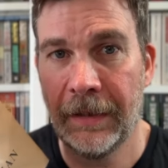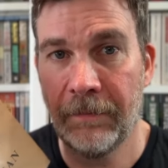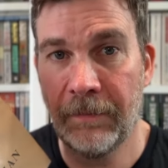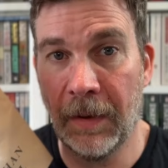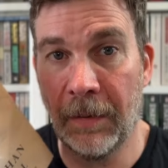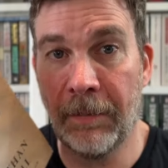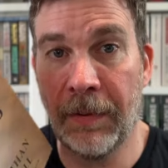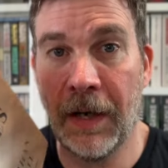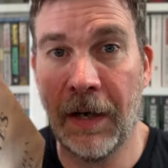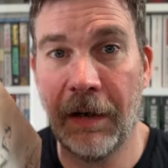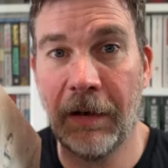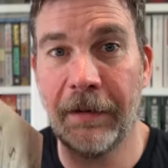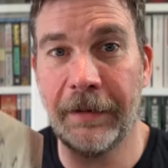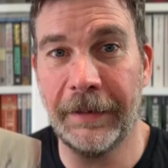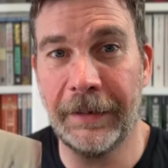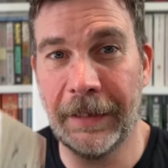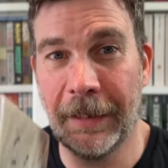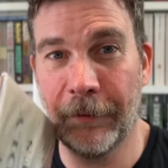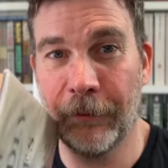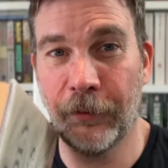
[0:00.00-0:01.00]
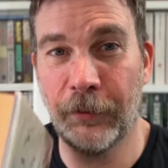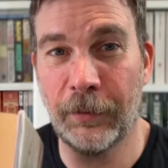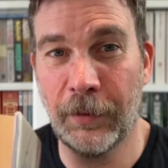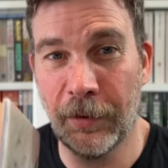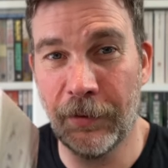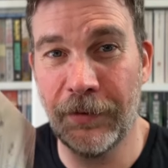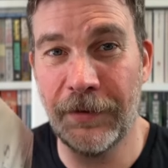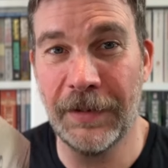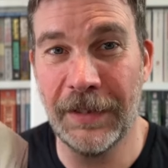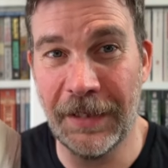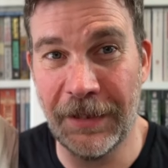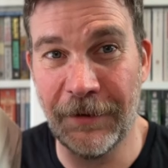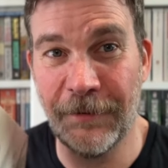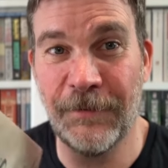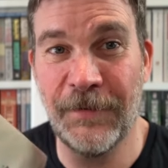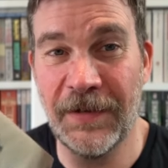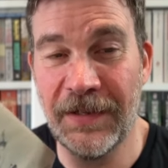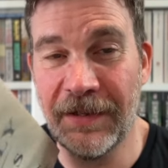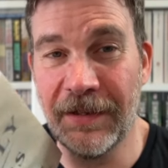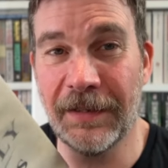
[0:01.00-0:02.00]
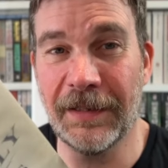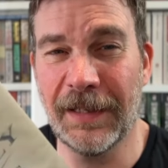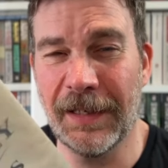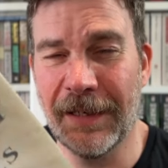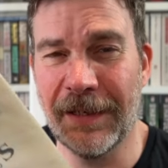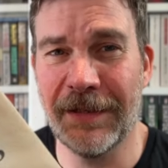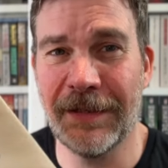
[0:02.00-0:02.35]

But partly that was because it's physically